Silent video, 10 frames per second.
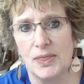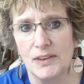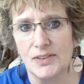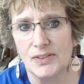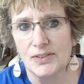
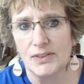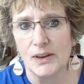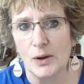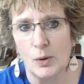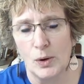this
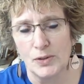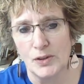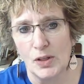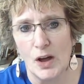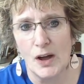quilt
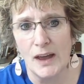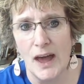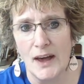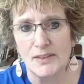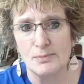along
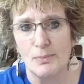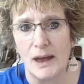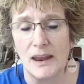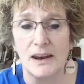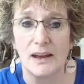has
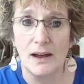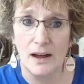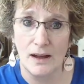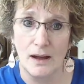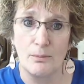been
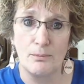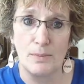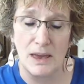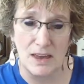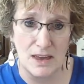a
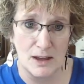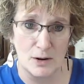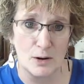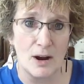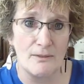
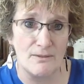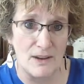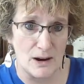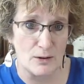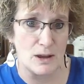beginner, a
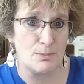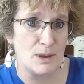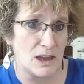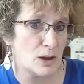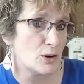very
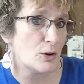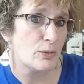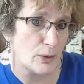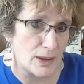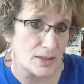beginner
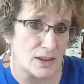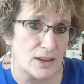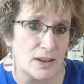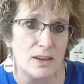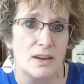
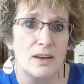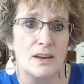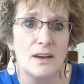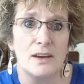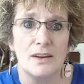friendly
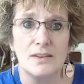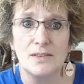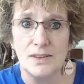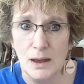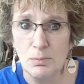
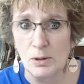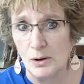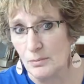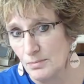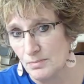sampler.
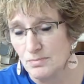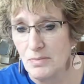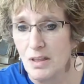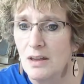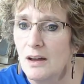
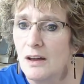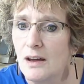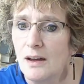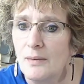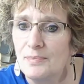
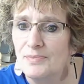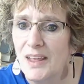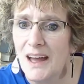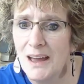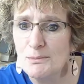Uh,
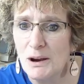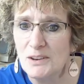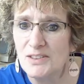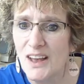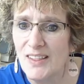hi
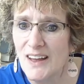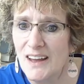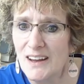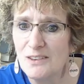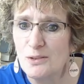
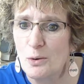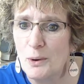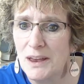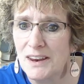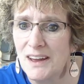Marcella,
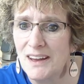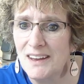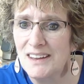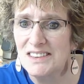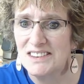
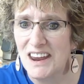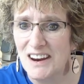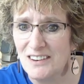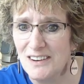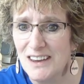Rowena,
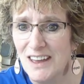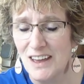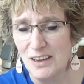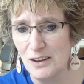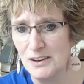Terry.
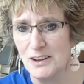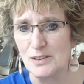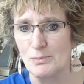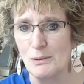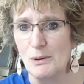
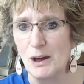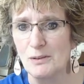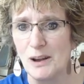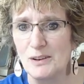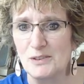Goodness, my
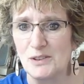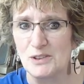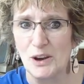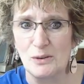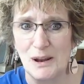moderators are
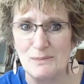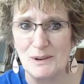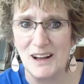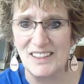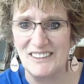showing up
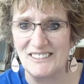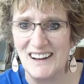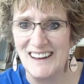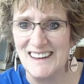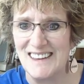all at
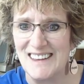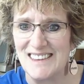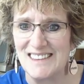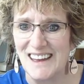once.